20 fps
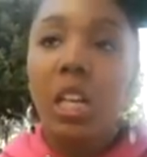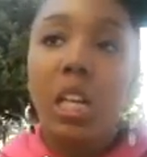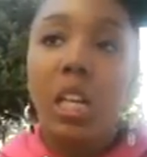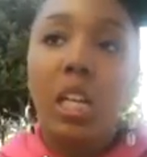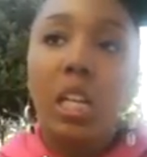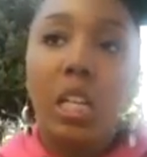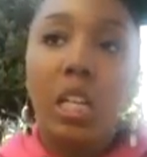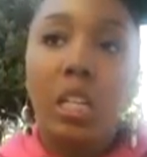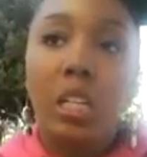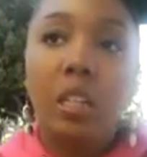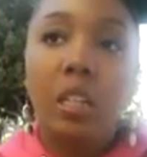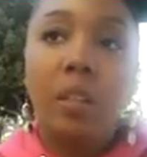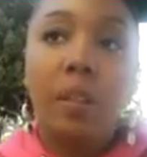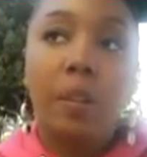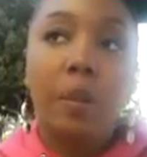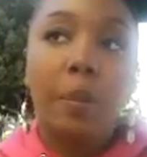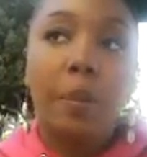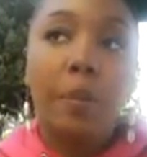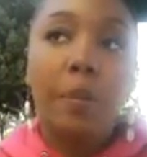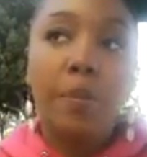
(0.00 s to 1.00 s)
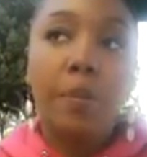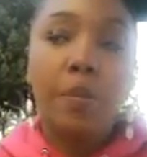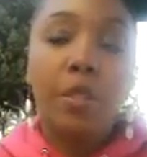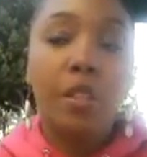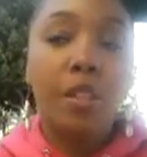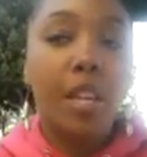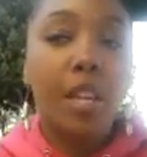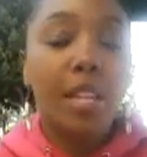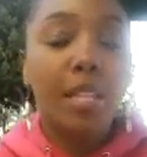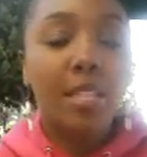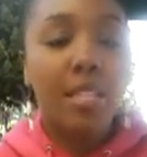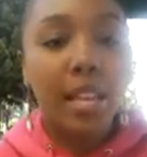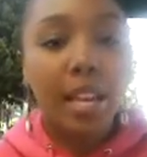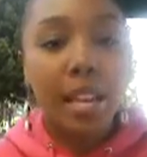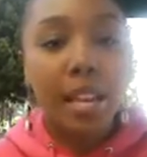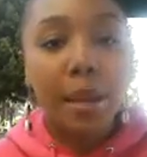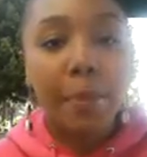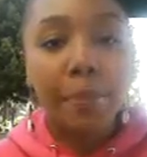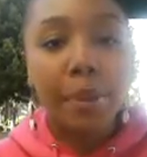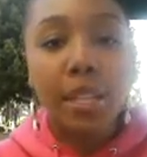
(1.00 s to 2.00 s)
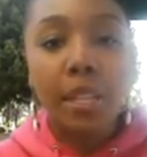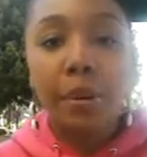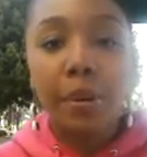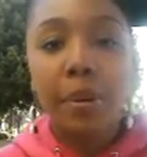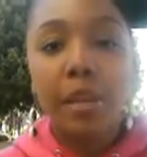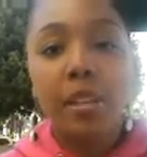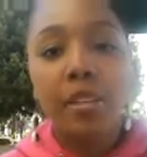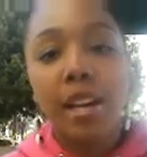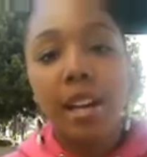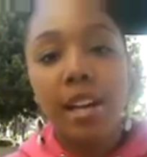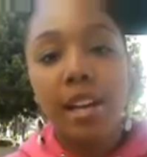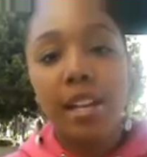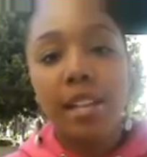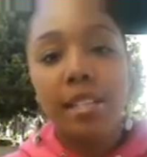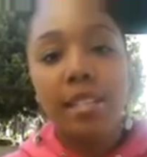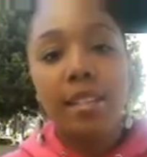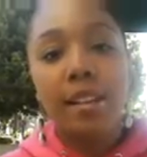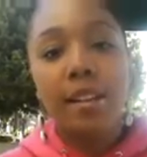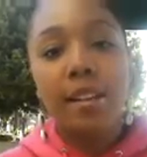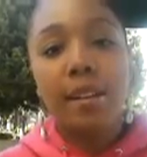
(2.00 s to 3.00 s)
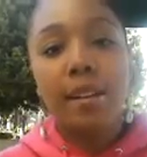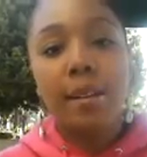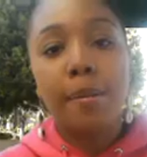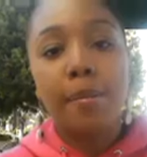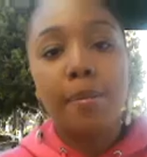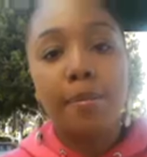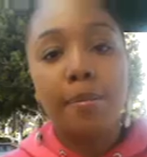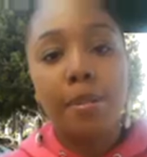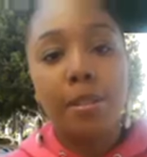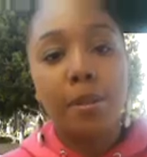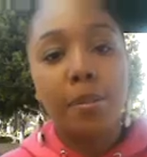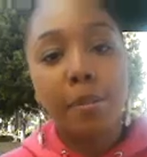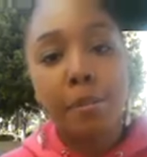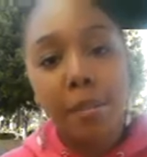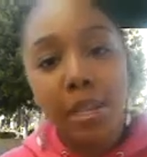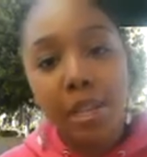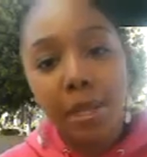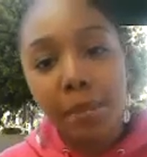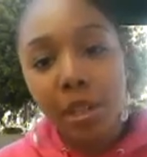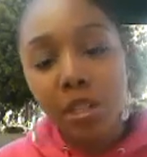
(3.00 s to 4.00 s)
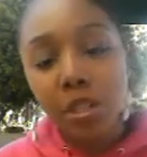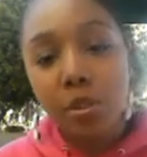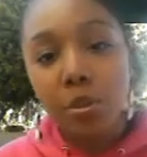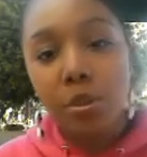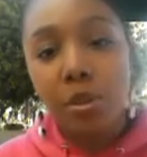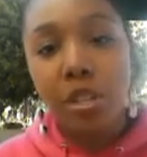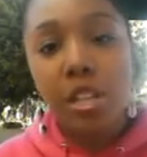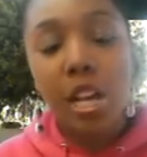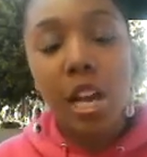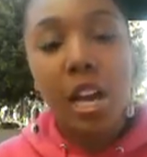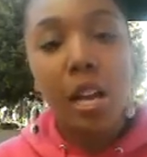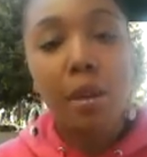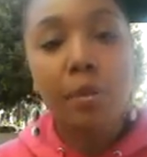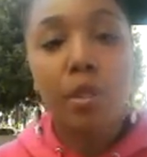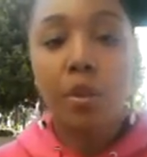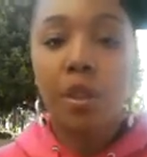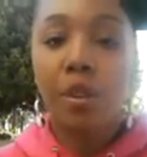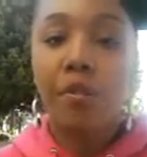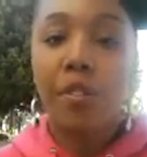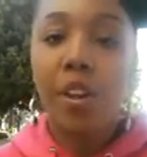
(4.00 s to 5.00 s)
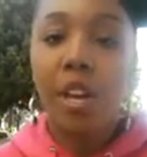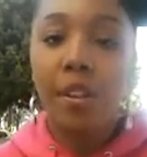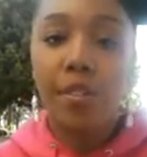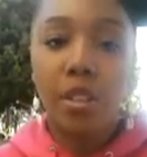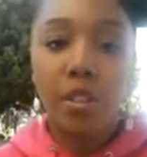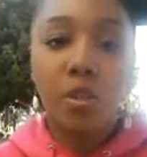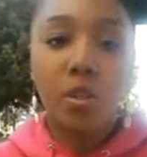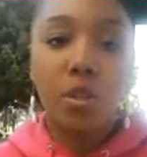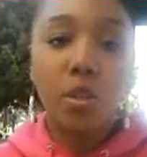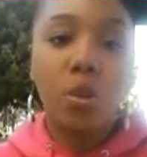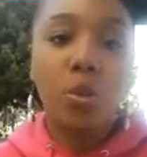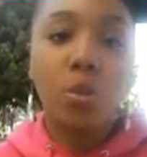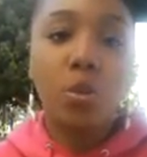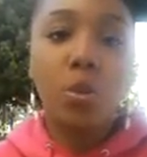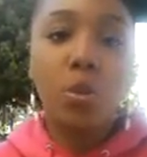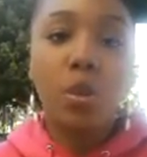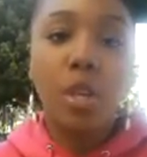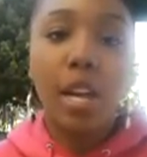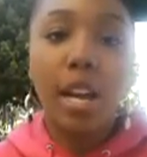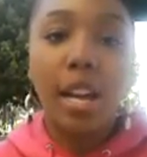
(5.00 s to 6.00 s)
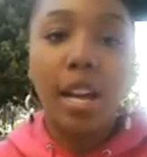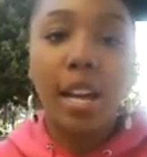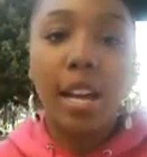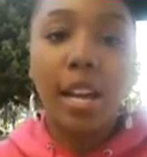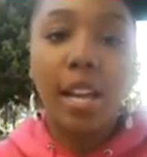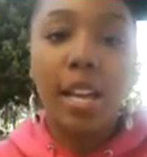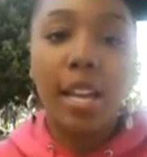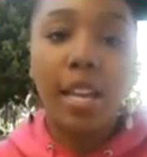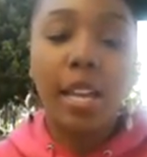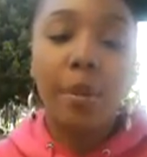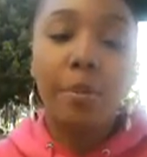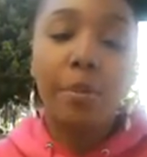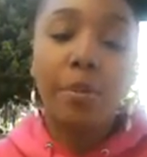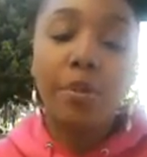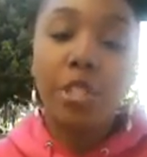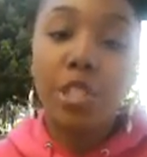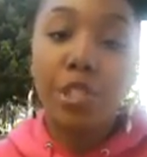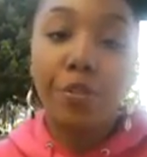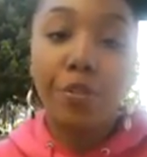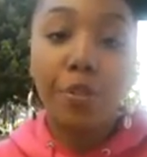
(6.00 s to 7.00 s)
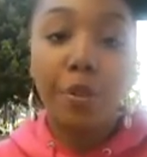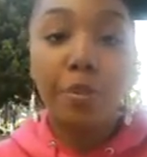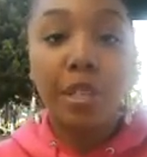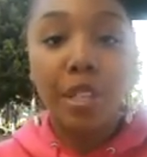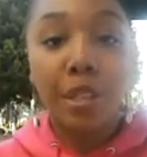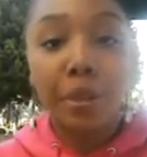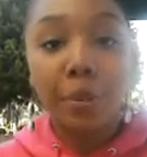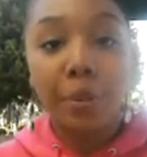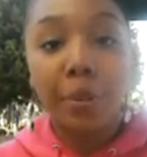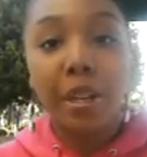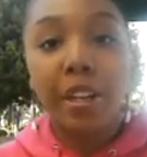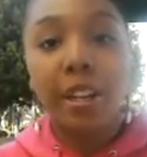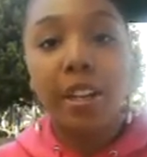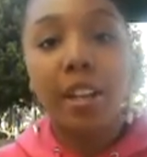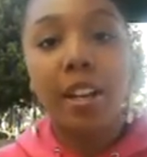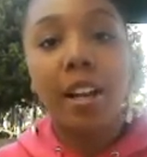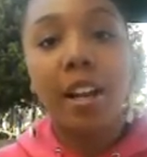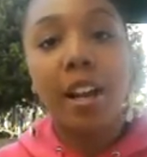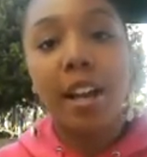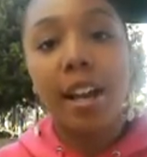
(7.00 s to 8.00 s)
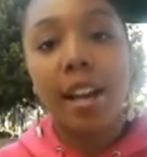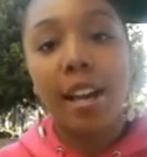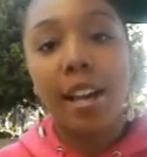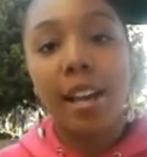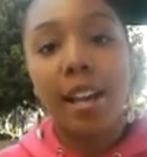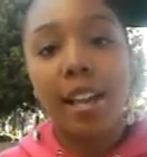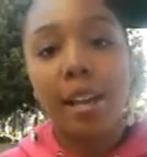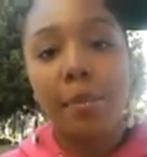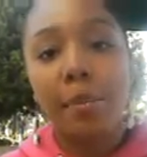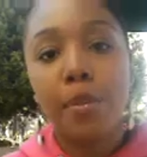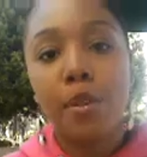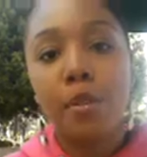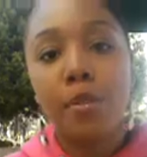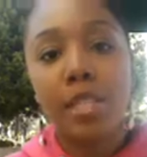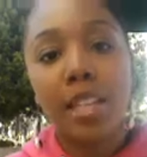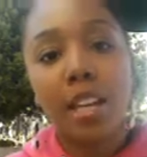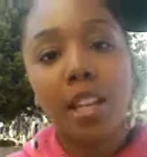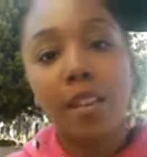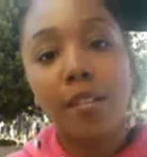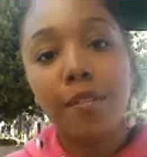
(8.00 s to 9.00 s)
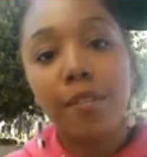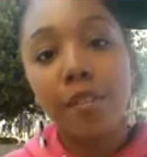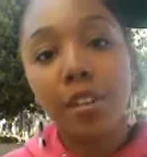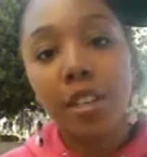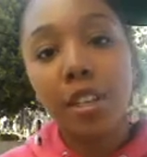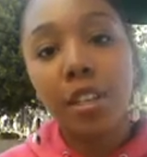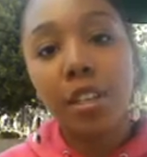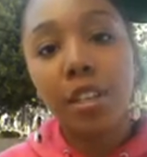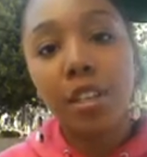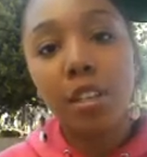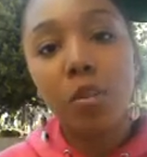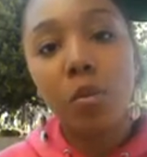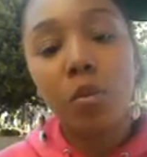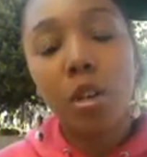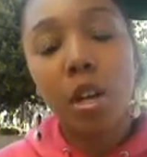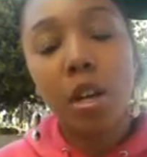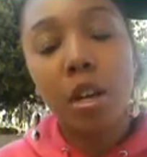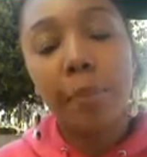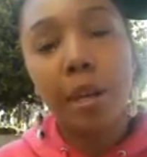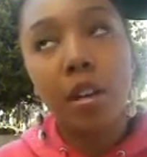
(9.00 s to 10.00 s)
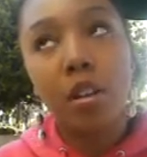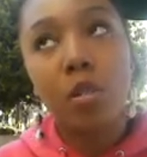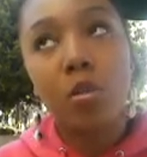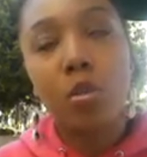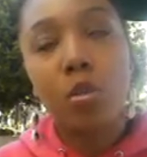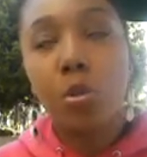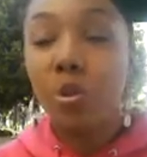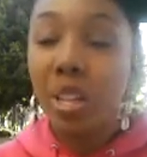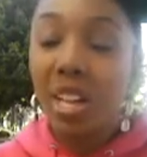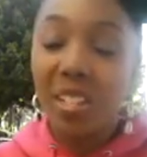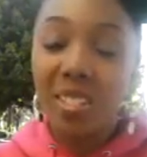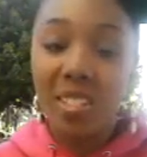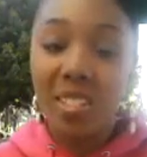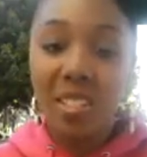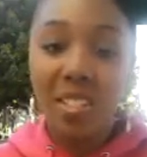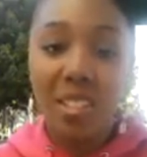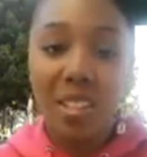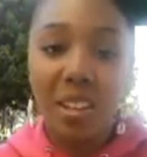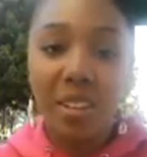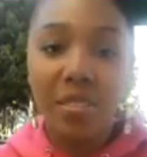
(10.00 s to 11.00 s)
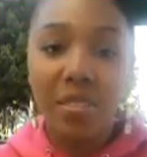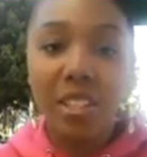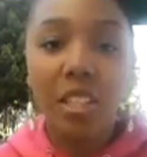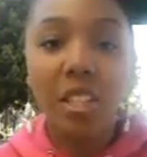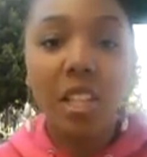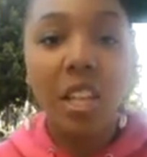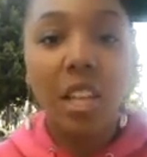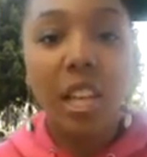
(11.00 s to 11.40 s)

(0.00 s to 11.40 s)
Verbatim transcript: and um, so that's that. But anyway, you guys, um, so me and my story. I'm 25 years old. I am originally from Delaware. I moved to California about 2007